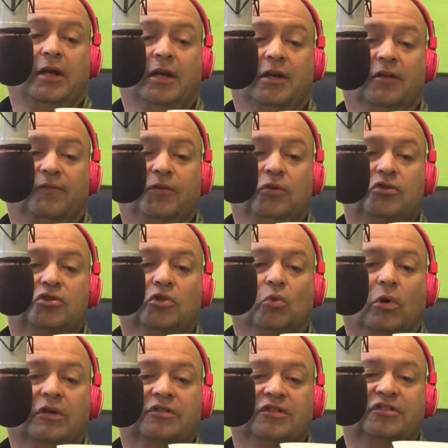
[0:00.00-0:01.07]
In a future
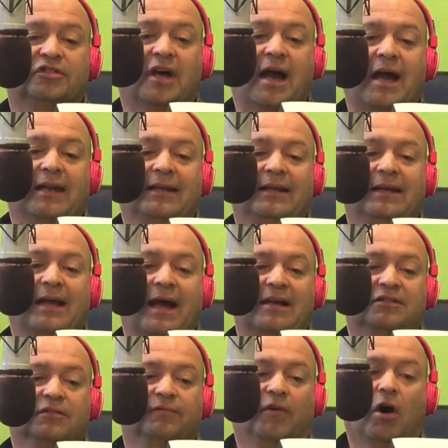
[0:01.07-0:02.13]
where society
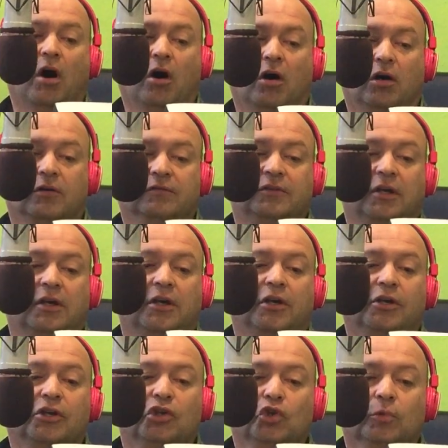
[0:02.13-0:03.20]
has evolved,
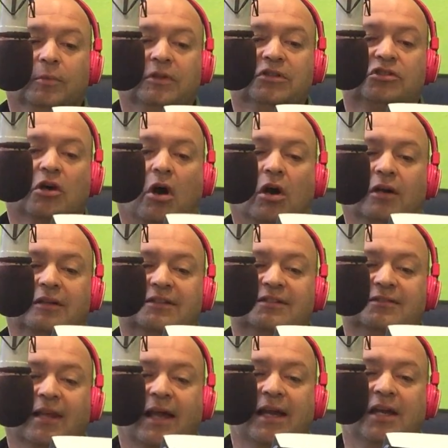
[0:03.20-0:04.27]
humans are
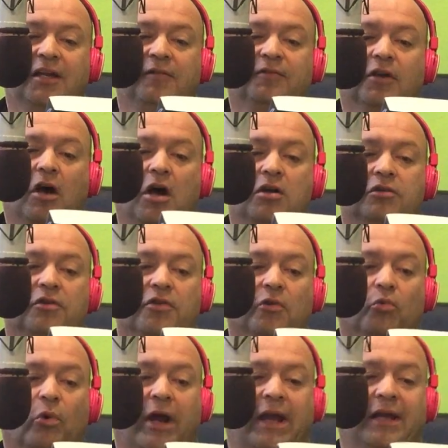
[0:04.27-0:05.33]
enslaved under the
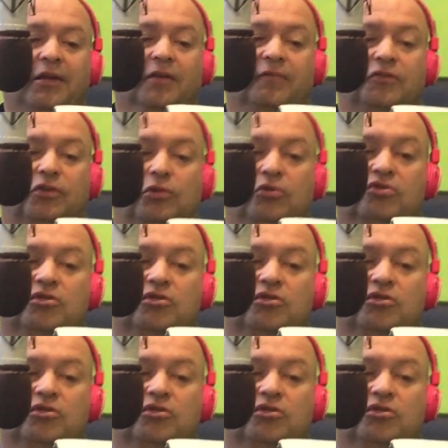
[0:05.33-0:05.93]
reign of two